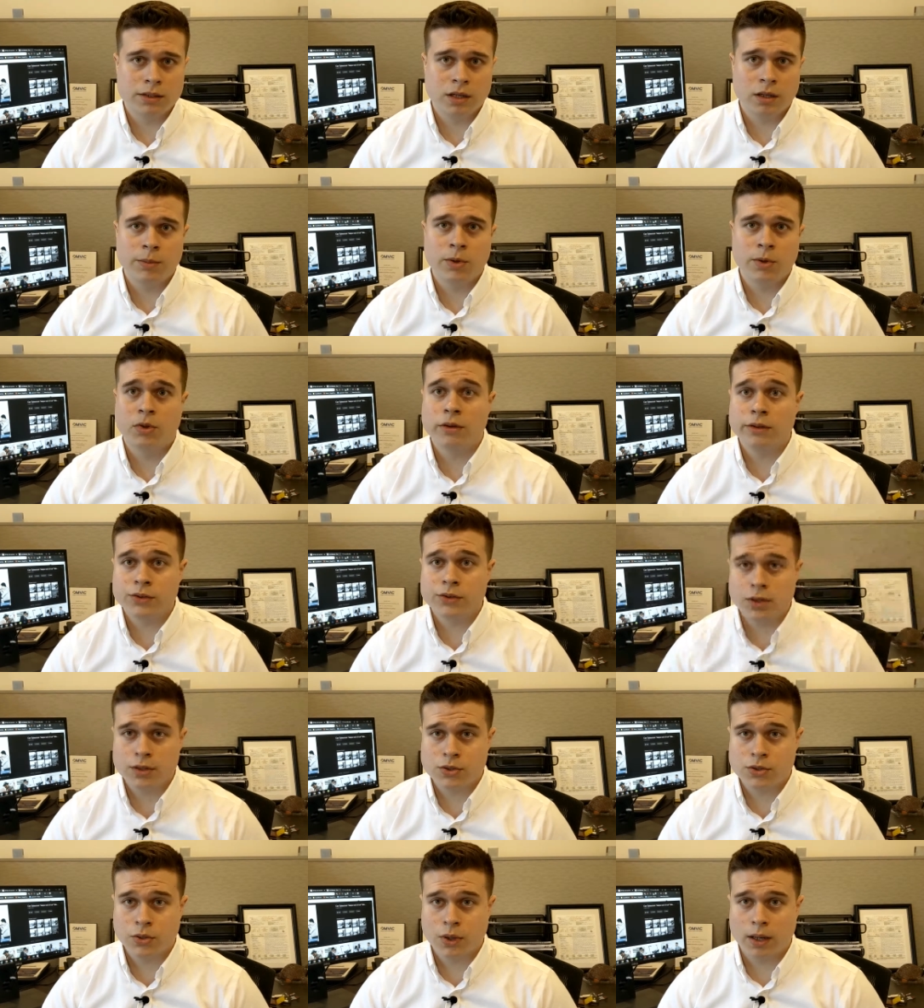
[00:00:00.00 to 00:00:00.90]
is going to be your
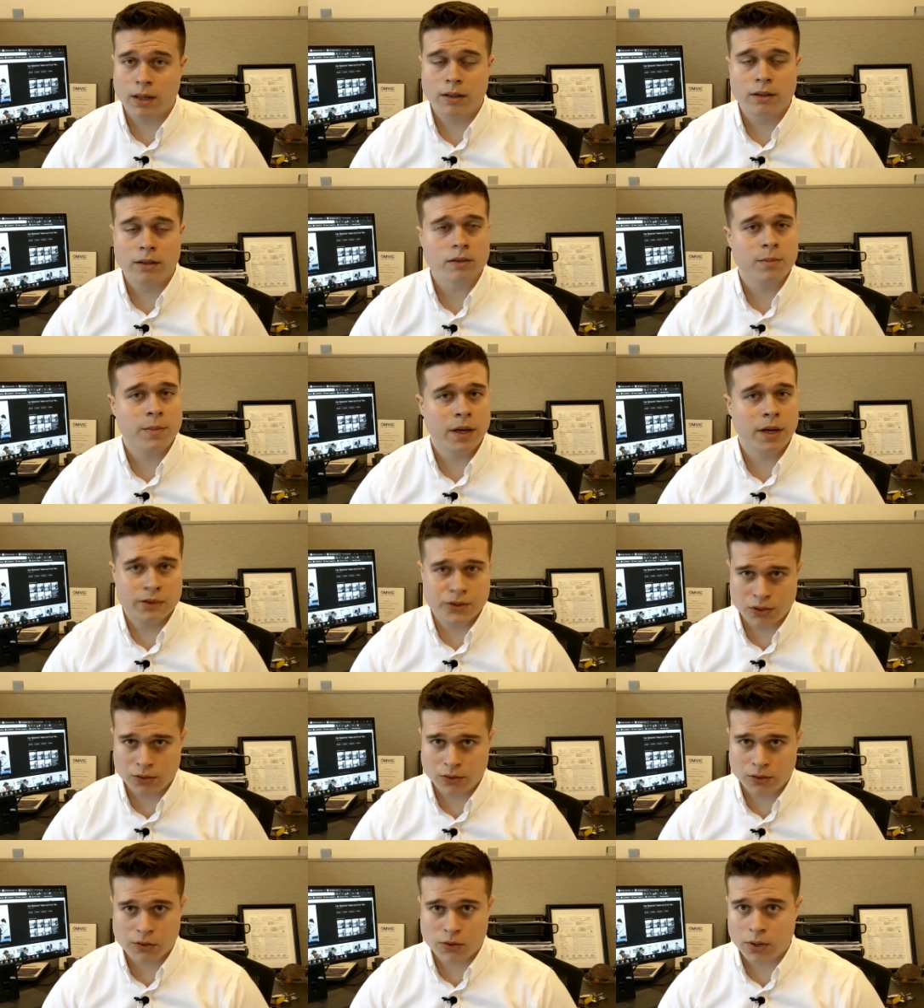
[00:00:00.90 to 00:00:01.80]
interest rate.
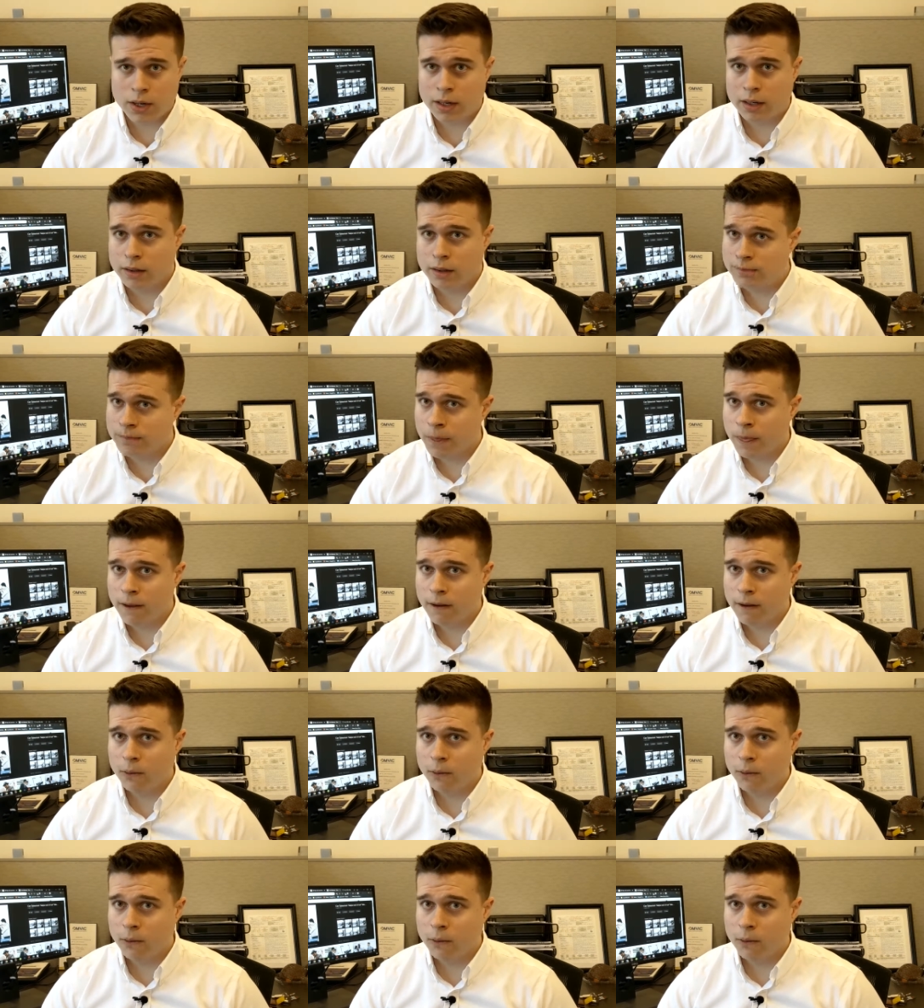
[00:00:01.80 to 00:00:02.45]
Depends on your credit.